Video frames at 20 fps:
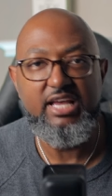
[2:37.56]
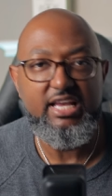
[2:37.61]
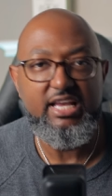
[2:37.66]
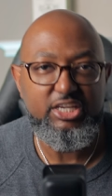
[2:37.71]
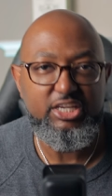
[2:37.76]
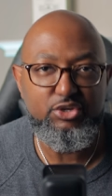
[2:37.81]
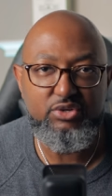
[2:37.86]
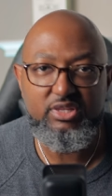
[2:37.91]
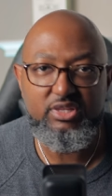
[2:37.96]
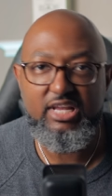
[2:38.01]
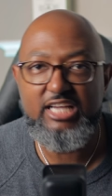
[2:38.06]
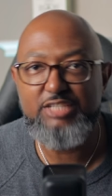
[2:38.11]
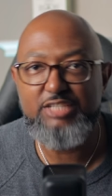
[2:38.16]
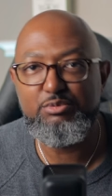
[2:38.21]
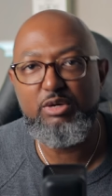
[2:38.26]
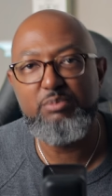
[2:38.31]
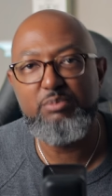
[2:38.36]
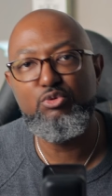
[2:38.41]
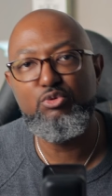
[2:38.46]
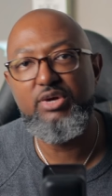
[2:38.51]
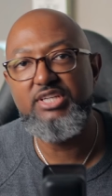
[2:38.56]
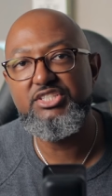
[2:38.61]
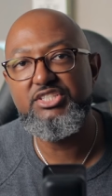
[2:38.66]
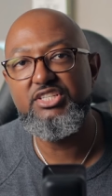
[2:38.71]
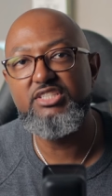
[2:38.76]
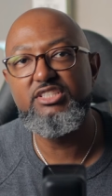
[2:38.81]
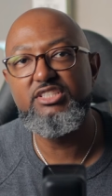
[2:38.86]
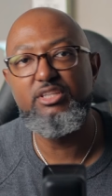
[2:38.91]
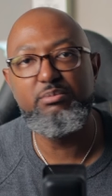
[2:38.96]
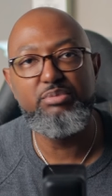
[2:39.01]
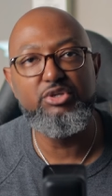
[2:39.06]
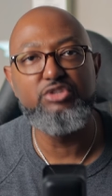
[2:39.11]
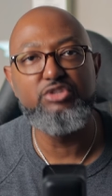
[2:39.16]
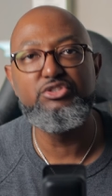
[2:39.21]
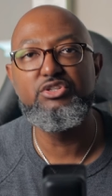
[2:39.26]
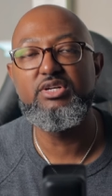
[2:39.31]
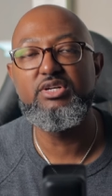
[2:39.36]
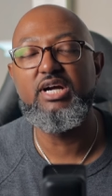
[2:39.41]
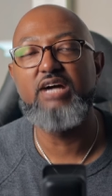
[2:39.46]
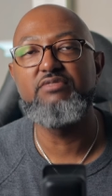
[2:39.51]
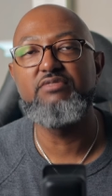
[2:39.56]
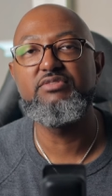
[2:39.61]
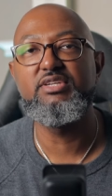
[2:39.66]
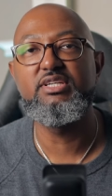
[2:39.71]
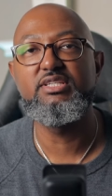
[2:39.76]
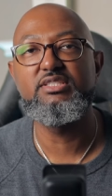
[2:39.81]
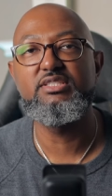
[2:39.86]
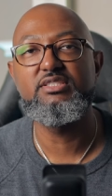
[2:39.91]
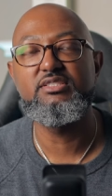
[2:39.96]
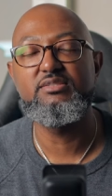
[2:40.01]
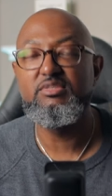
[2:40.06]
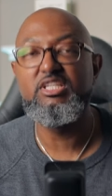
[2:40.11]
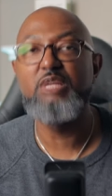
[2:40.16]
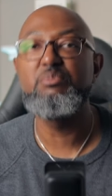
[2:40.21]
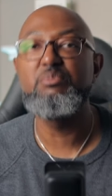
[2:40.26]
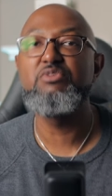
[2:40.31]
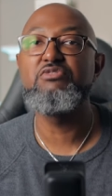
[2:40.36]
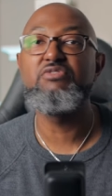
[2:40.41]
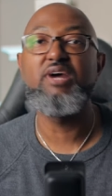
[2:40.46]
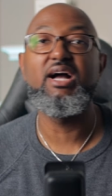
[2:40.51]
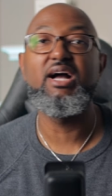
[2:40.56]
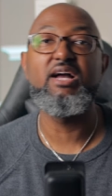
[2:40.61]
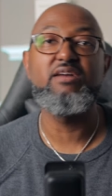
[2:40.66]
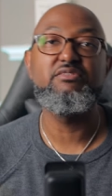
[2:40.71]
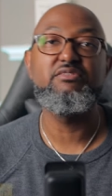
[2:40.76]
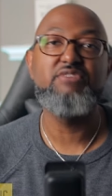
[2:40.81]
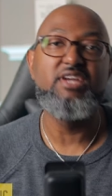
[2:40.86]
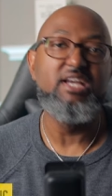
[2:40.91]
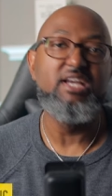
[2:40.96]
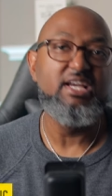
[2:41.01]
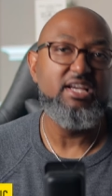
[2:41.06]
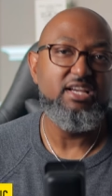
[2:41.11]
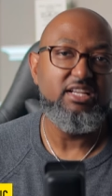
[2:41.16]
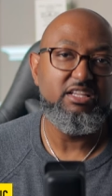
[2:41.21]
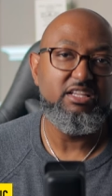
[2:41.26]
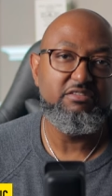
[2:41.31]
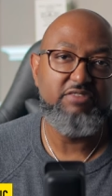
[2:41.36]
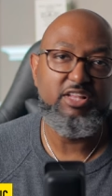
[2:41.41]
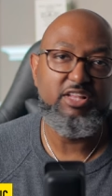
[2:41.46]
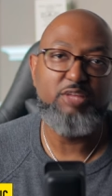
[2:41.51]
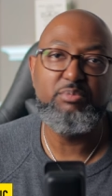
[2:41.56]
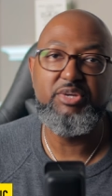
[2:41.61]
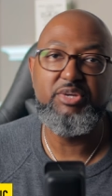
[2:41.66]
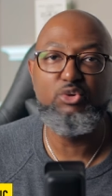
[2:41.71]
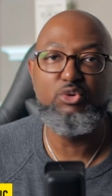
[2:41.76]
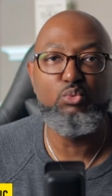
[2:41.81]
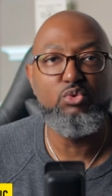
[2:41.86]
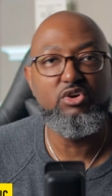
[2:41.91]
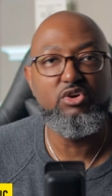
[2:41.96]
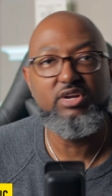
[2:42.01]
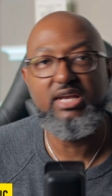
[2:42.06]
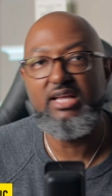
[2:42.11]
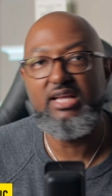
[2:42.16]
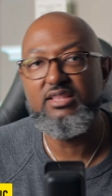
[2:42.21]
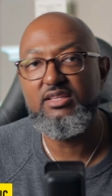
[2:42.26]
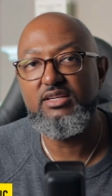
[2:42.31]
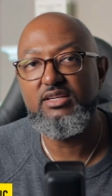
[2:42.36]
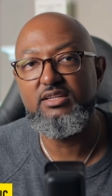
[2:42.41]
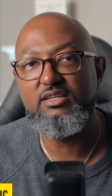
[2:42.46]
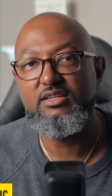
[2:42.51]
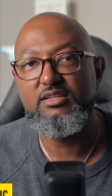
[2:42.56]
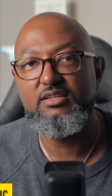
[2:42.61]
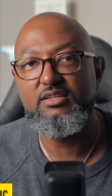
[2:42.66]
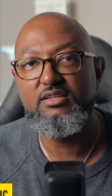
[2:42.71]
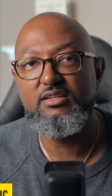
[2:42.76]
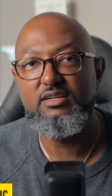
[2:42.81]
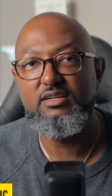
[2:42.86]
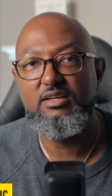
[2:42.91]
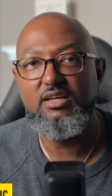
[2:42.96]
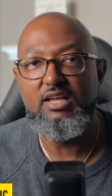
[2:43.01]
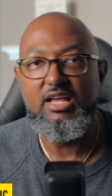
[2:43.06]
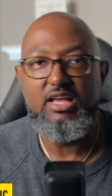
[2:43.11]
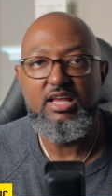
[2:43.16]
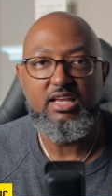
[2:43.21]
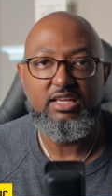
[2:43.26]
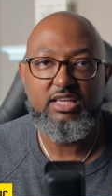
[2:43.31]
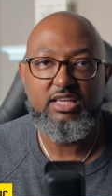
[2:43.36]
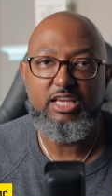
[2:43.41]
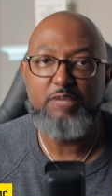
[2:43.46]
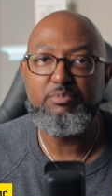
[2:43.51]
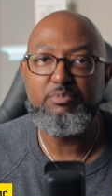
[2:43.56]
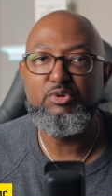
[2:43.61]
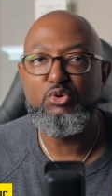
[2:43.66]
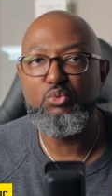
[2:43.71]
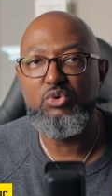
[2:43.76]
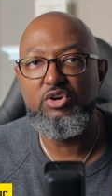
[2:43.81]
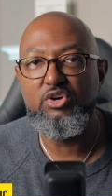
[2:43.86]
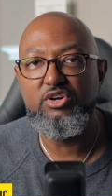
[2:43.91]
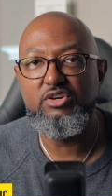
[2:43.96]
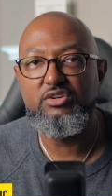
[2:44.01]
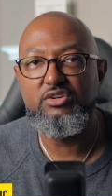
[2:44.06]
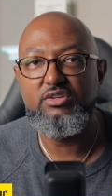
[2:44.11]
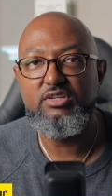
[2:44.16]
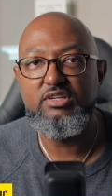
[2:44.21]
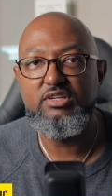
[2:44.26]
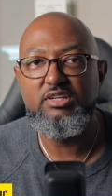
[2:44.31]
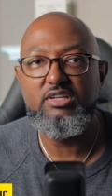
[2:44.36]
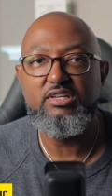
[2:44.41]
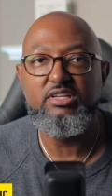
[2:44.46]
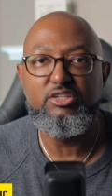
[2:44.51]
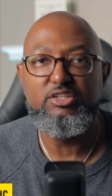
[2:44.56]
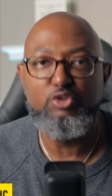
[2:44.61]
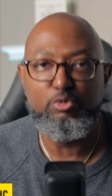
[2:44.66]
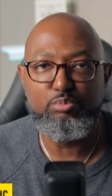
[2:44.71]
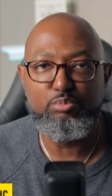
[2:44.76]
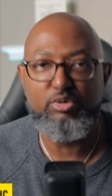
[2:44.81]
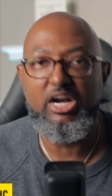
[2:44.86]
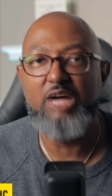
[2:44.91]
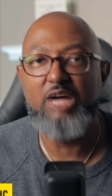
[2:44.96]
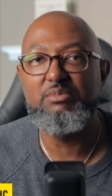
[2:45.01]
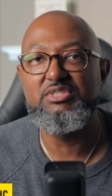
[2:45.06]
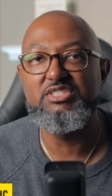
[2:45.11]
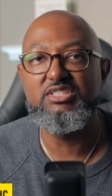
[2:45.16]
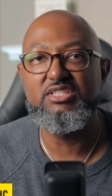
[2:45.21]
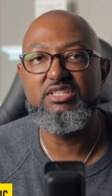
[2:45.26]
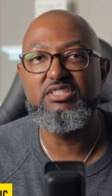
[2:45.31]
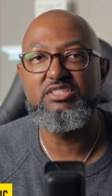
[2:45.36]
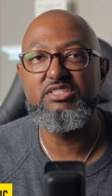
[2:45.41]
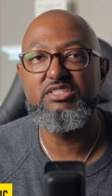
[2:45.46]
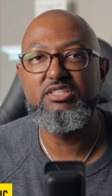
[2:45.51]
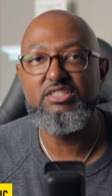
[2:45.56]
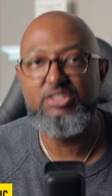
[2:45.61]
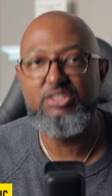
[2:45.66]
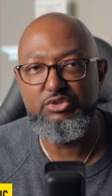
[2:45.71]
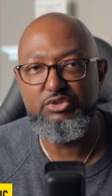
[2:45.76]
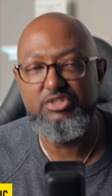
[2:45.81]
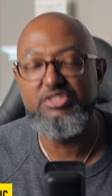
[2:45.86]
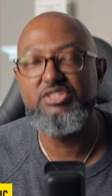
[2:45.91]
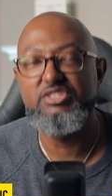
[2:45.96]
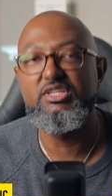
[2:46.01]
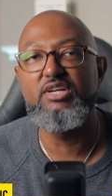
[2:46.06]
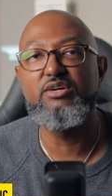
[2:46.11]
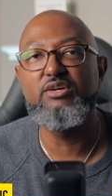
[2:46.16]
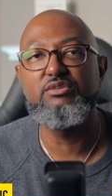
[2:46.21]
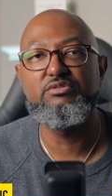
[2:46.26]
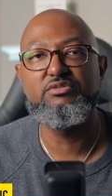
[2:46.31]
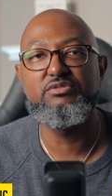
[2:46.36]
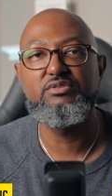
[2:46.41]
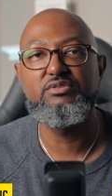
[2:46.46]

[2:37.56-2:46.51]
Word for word: Utilize preparation to build your confidence. Number five, developing your work ethic. Keep your word, your promises to yourself.